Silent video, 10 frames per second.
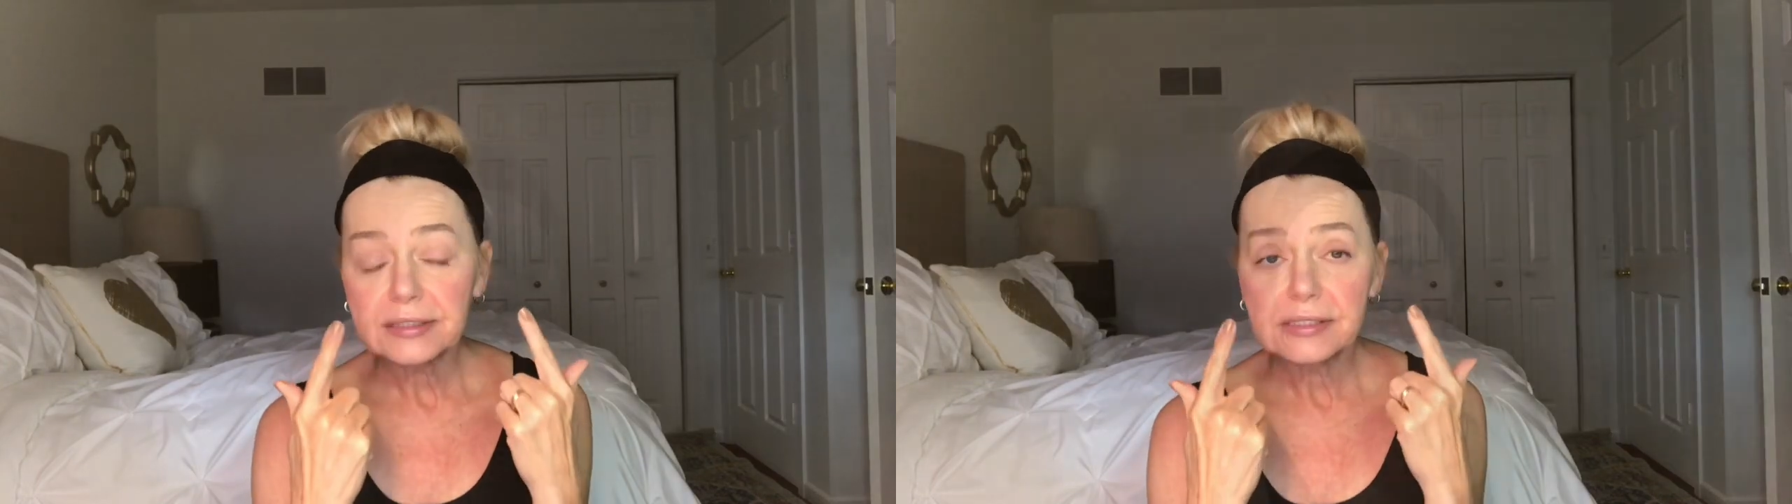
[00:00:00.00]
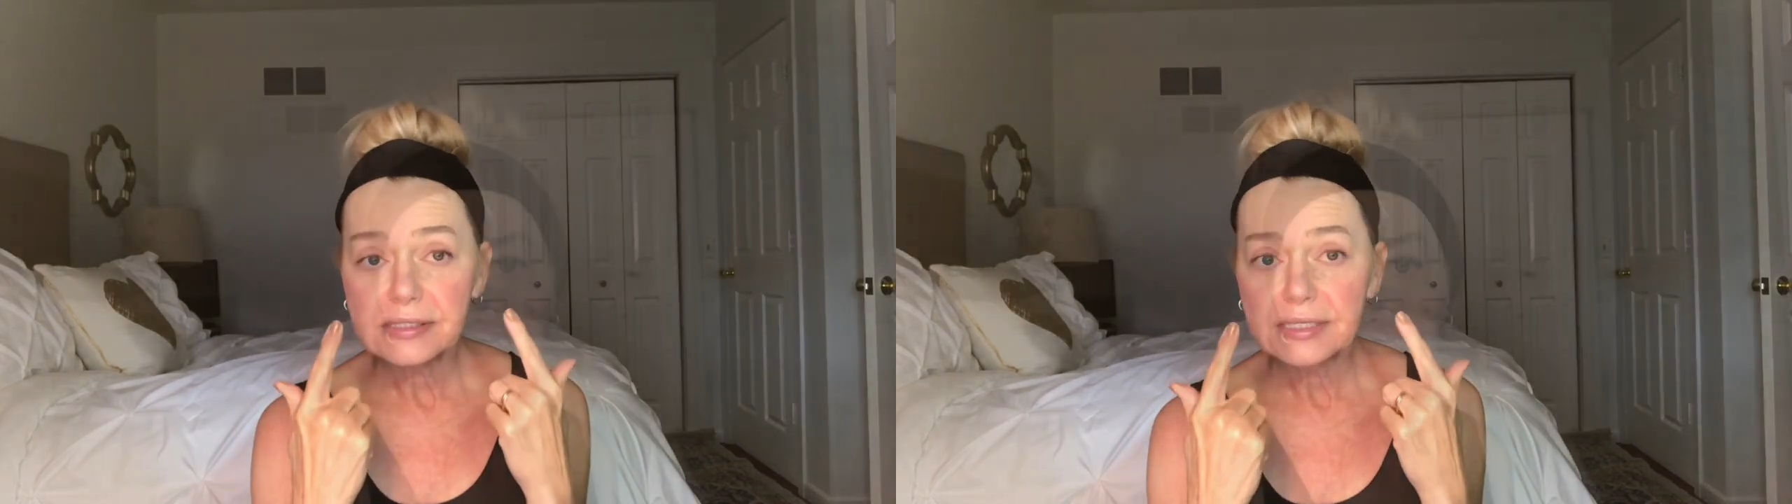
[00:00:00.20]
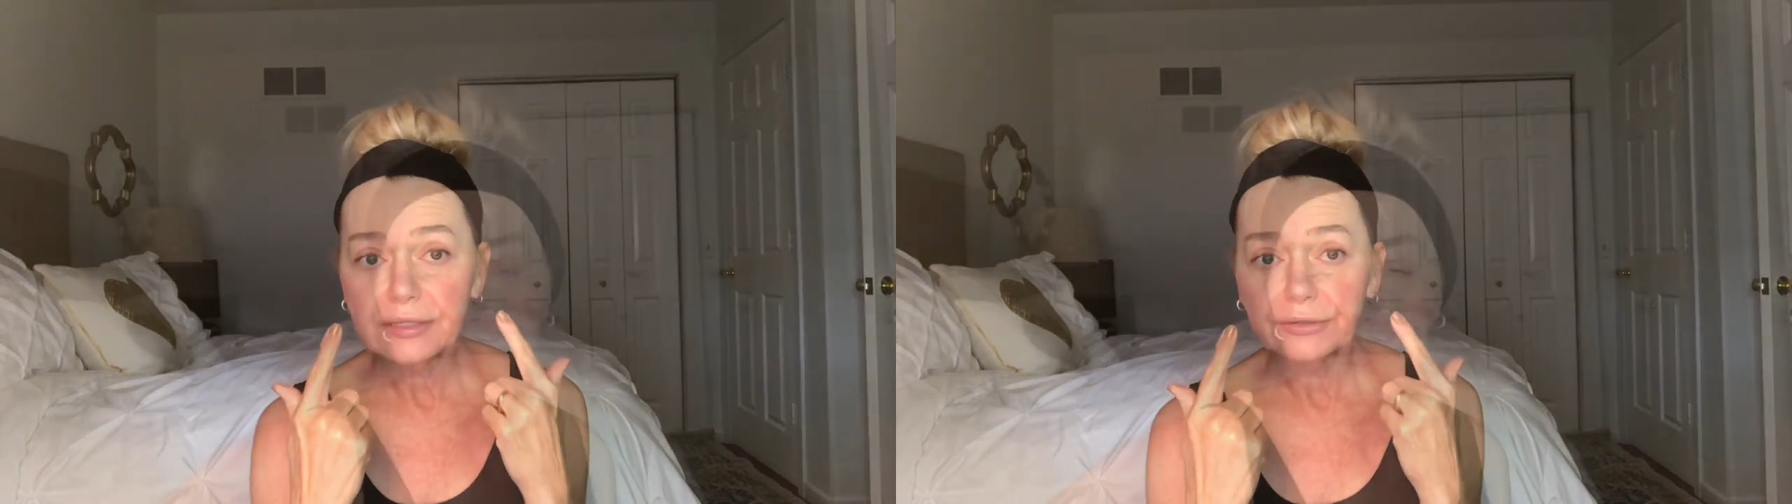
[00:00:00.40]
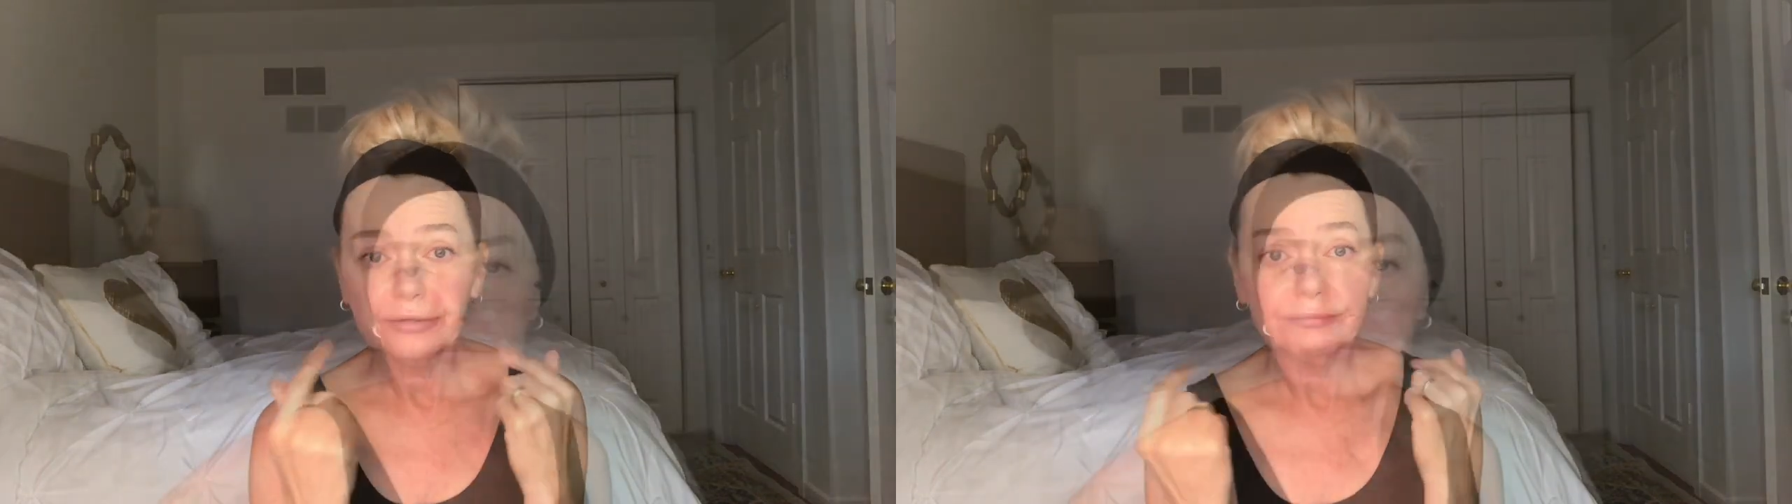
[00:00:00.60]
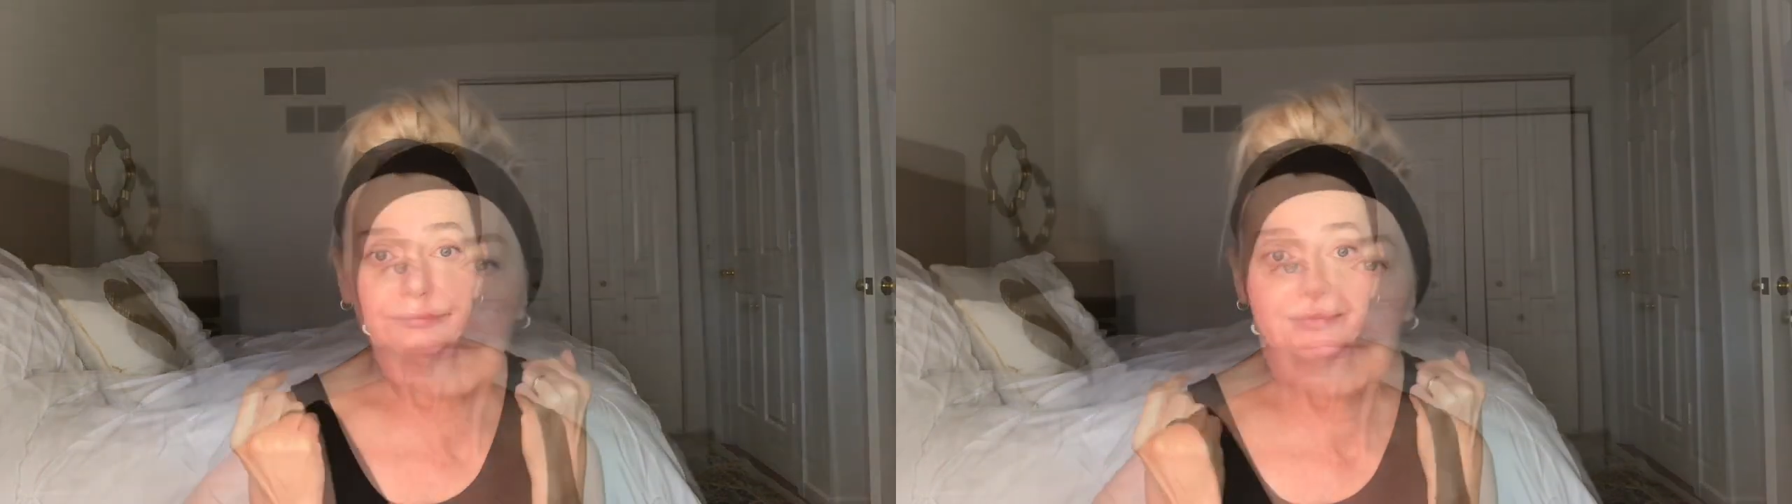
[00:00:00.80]

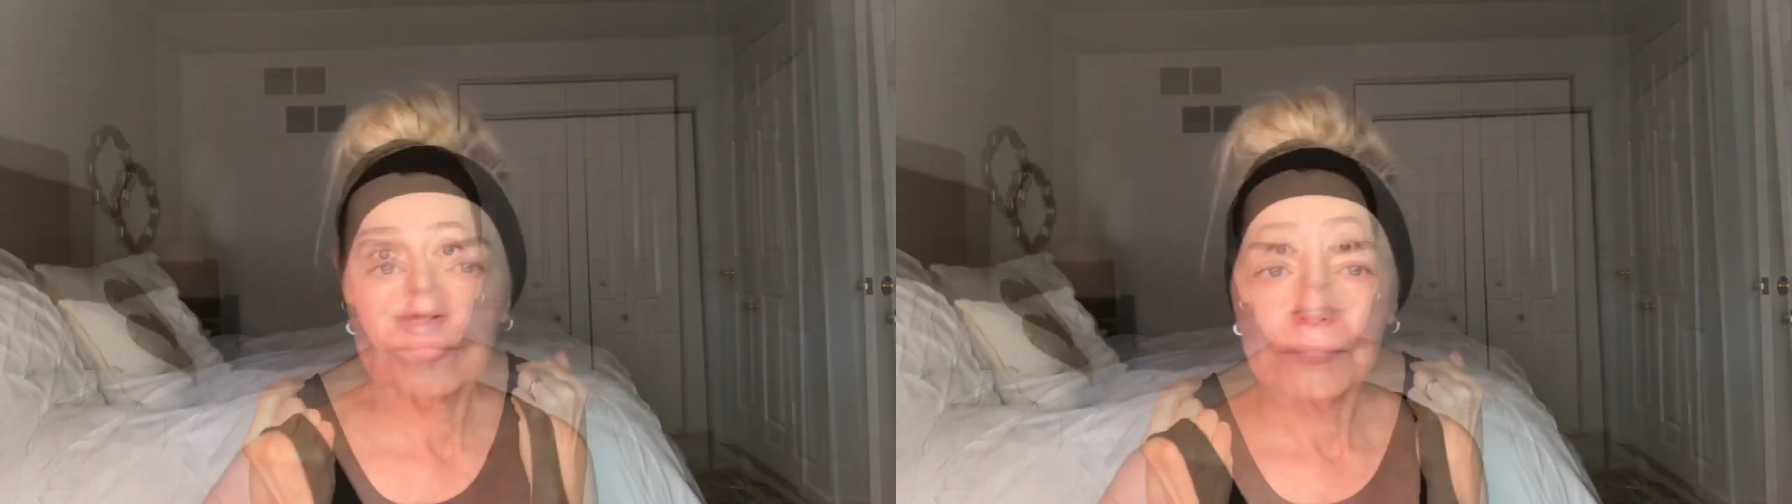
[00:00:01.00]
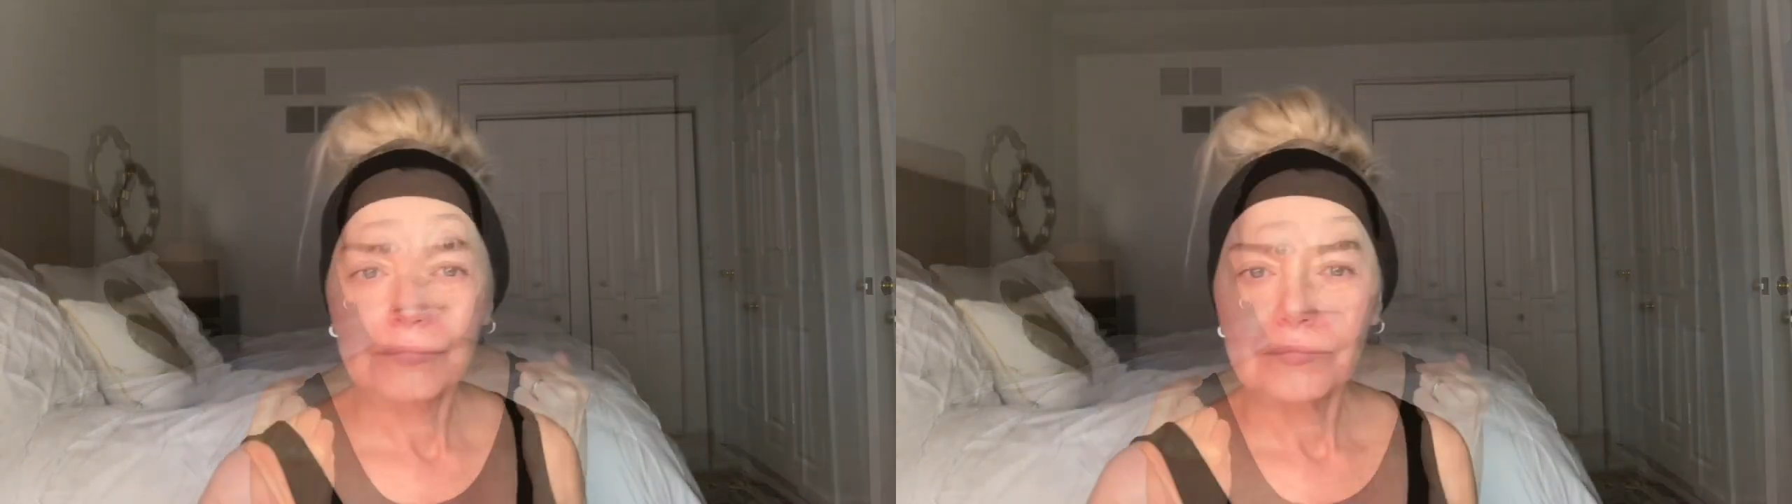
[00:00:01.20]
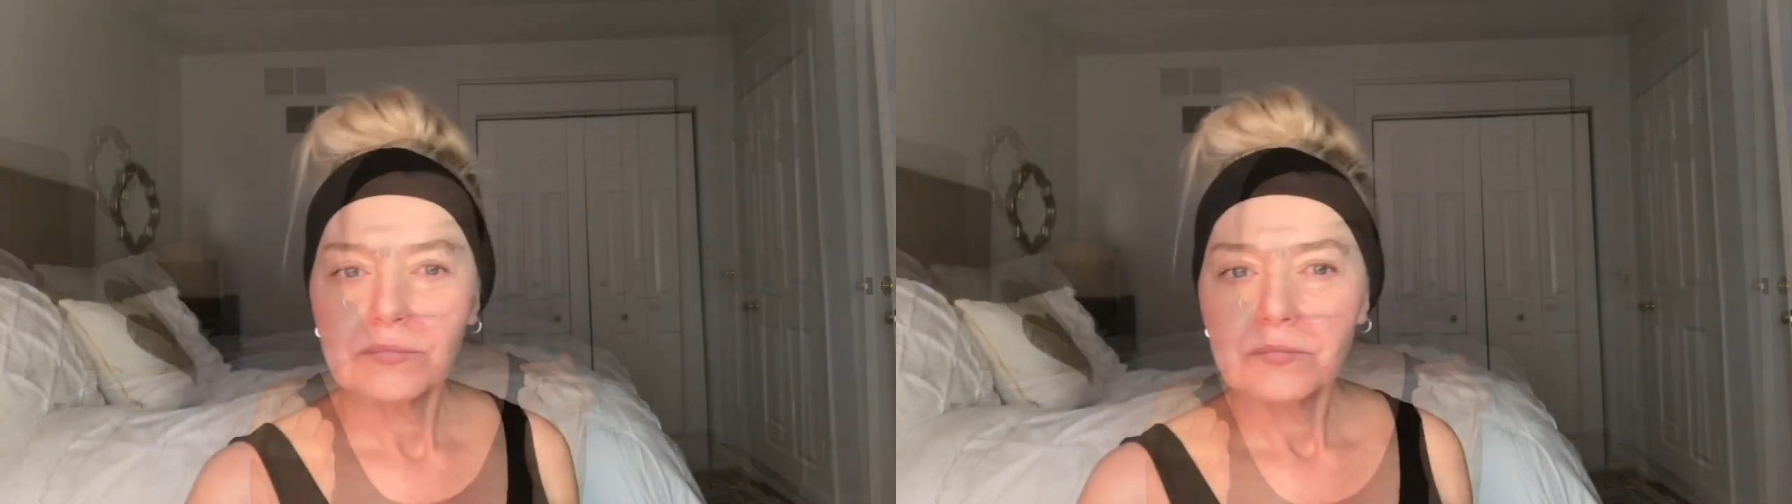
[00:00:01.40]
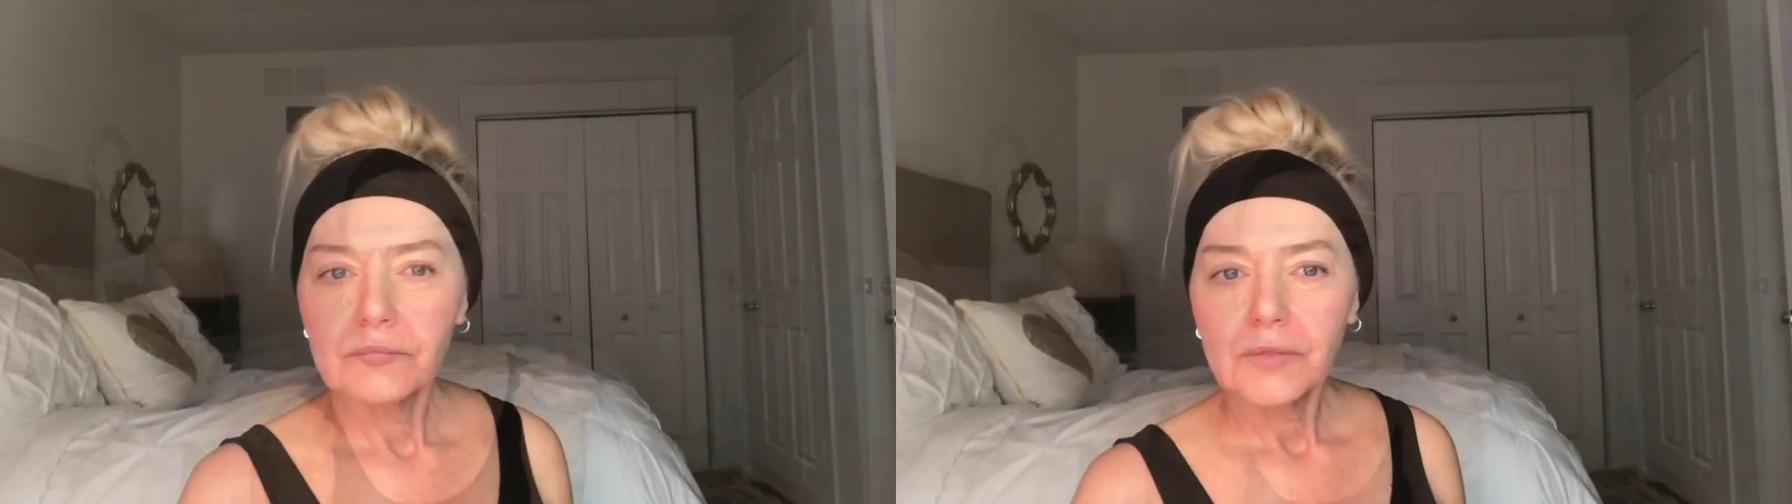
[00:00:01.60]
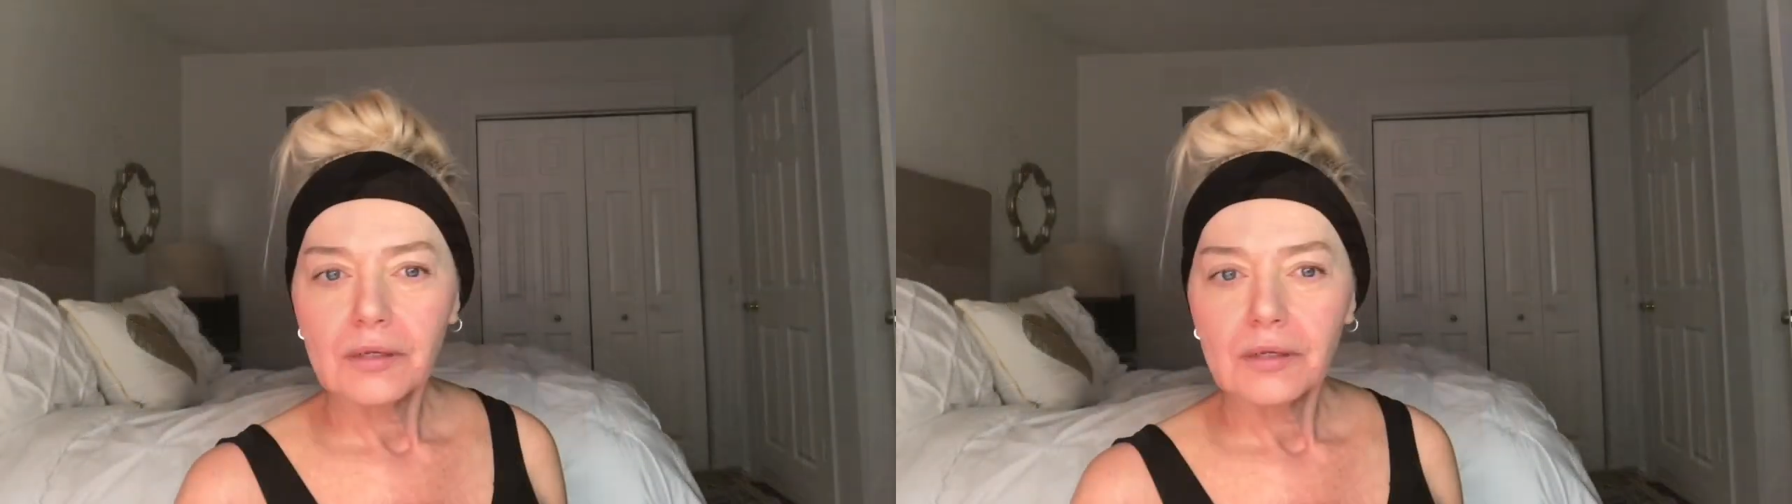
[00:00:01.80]
concealer has held up.